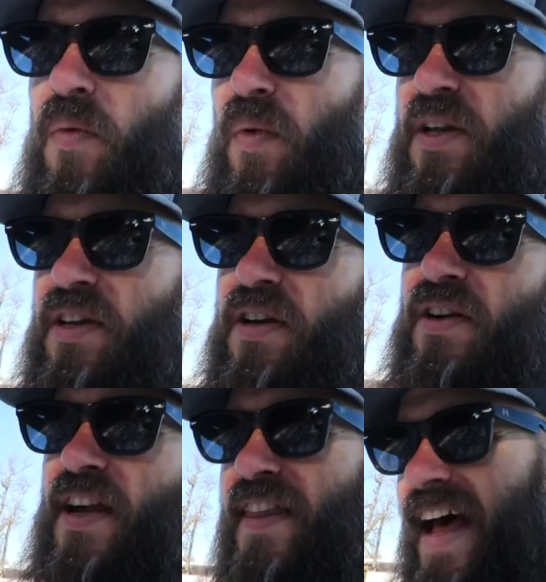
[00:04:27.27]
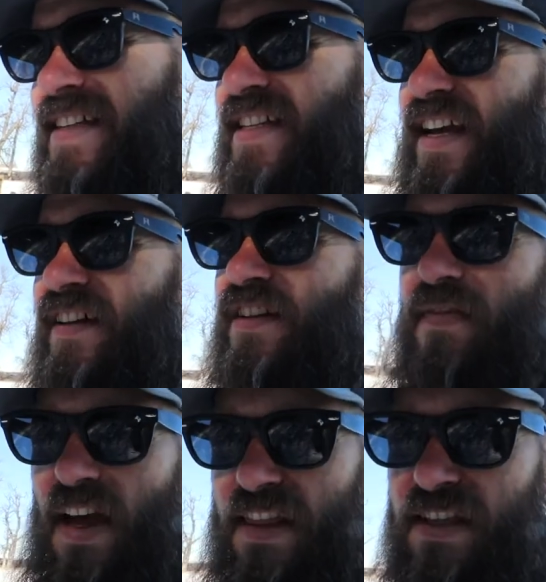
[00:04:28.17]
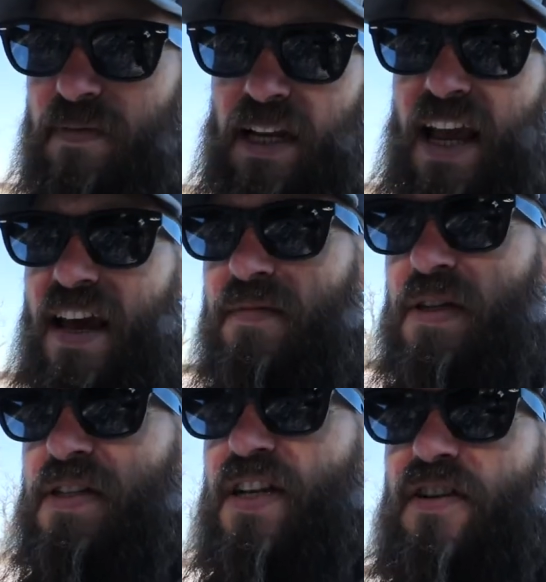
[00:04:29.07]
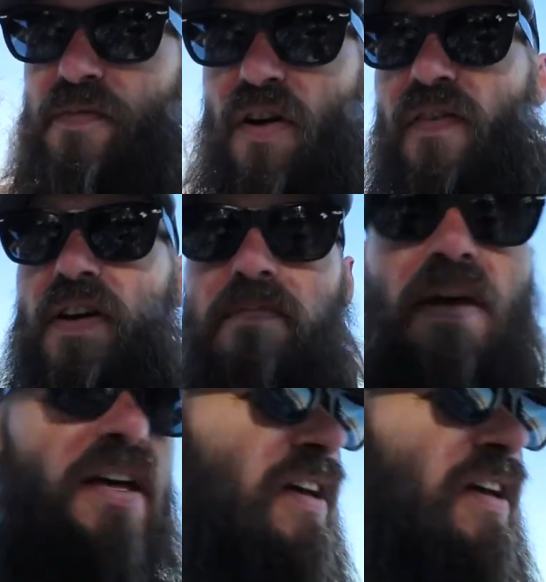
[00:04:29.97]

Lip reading: When you're at that scale and you've got this many animals and you're moving them,